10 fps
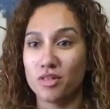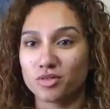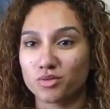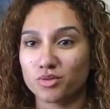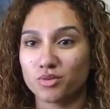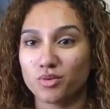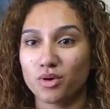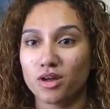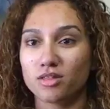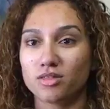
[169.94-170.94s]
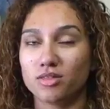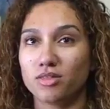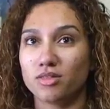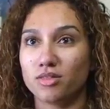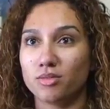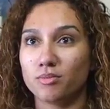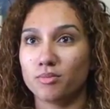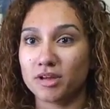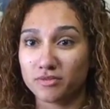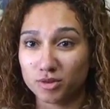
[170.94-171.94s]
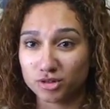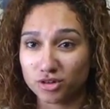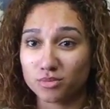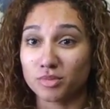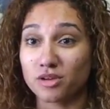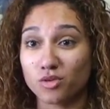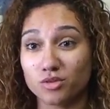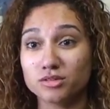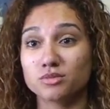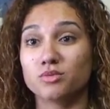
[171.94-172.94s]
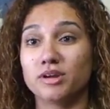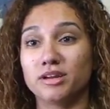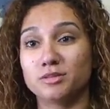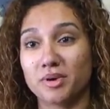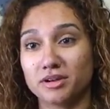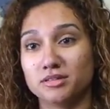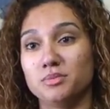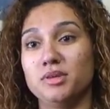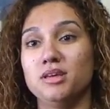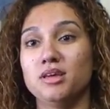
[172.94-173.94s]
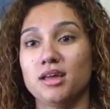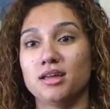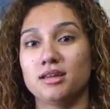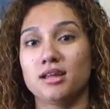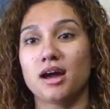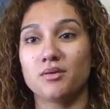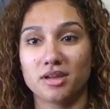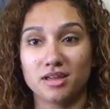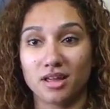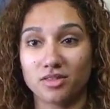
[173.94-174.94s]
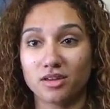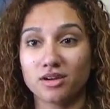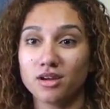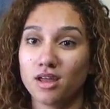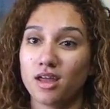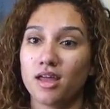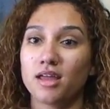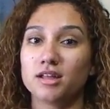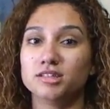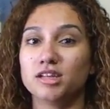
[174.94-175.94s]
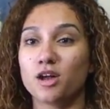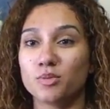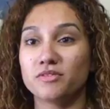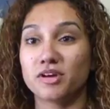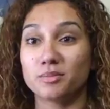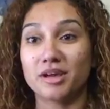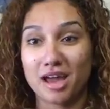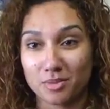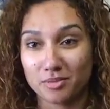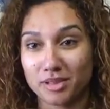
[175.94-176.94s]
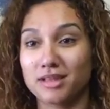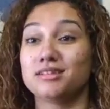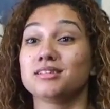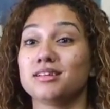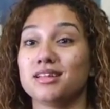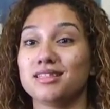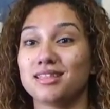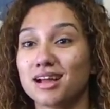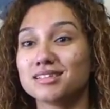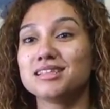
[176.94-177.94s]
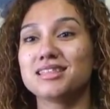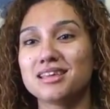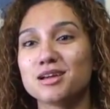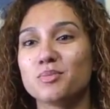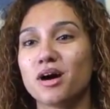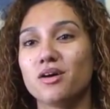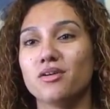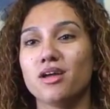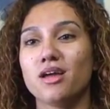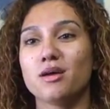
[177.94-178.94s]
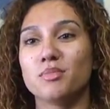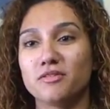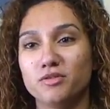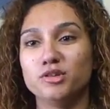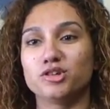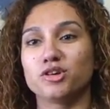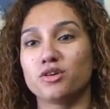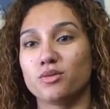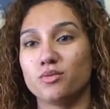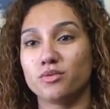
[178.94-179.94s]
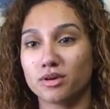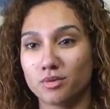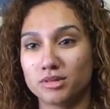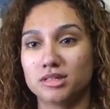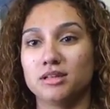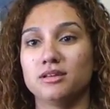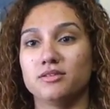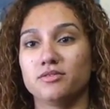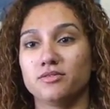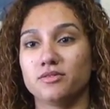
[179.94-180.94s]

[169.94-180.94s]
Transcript: went through my future, my goals, what I aspire to be, and how I can get there. And she helped me find my happy place. Constantly think about my future, where I want to live,